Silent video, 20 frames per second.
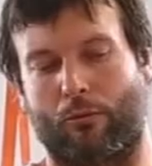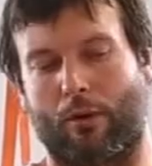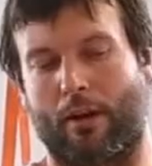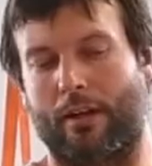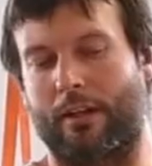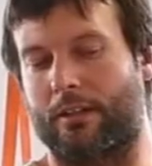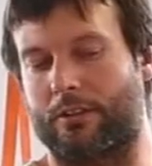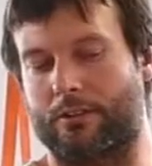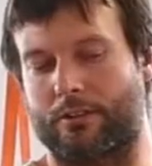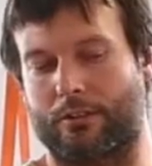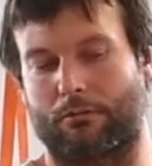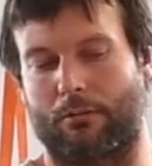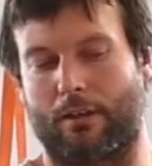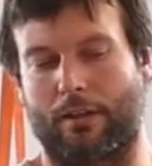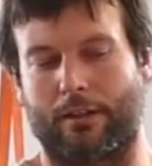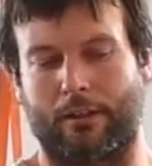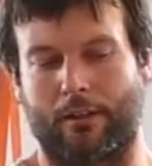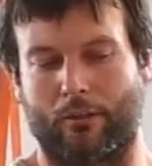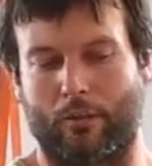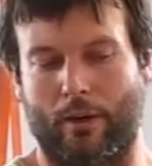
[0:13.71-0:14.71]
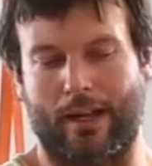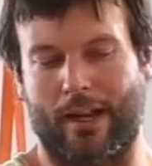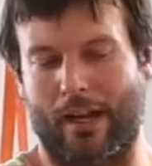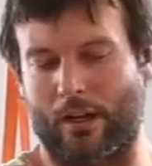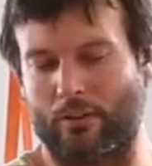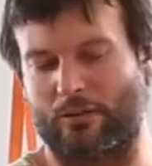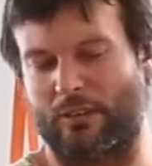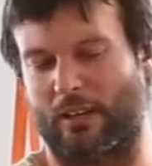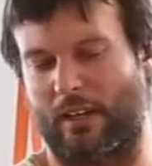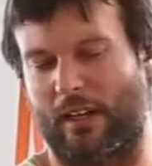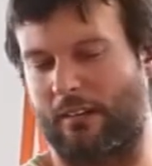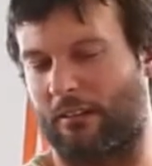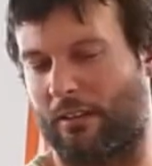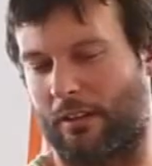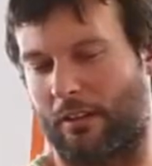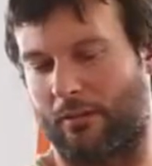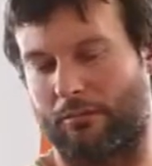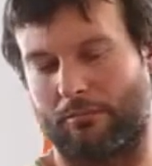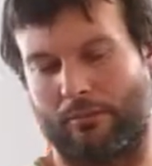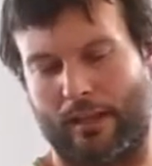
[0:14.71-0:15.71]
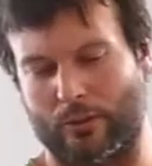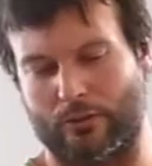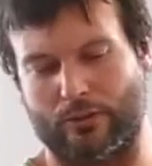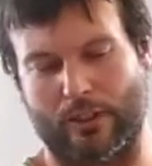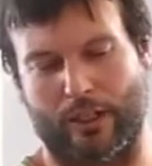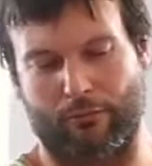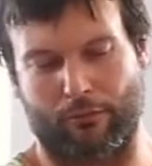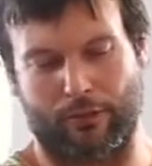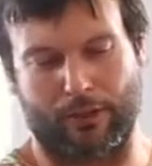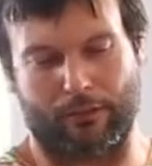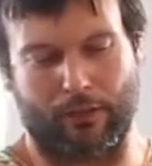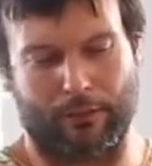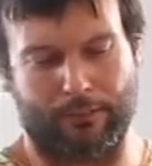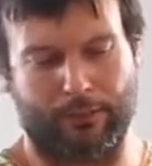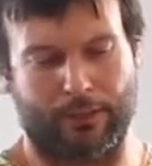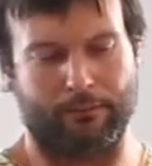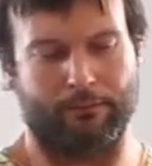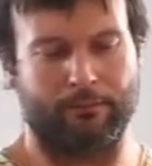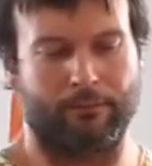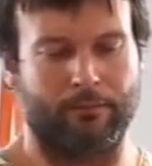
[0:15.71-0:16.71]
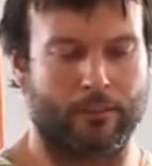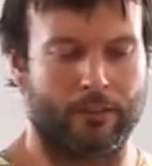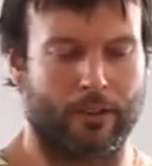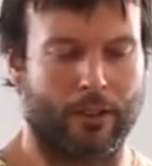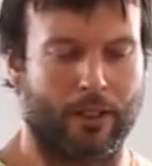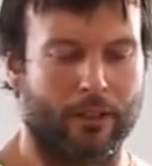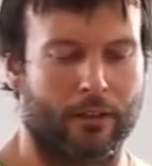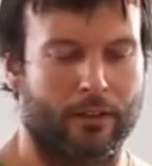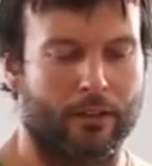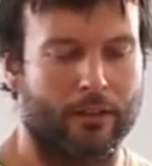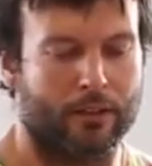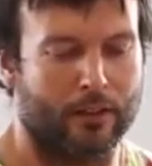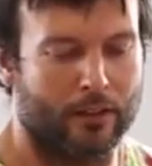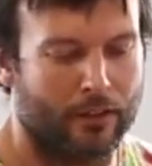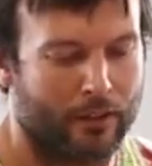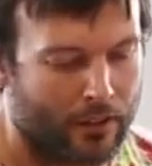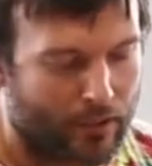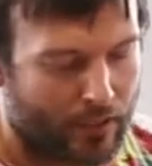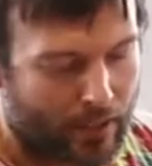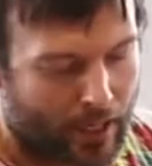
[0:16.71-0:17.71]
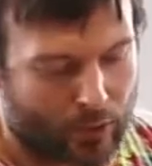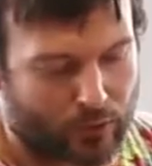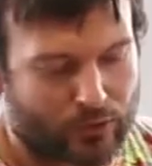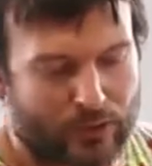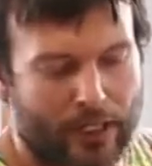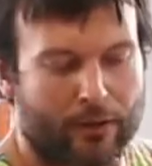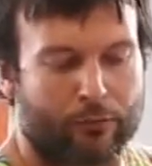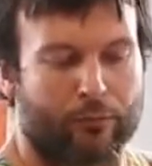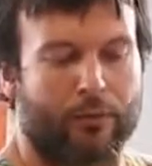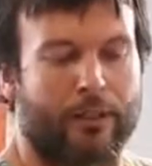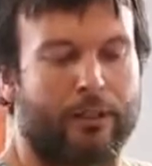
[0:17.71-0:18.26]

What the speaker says: running because you're running away, outside, outside regripping. Okay, outside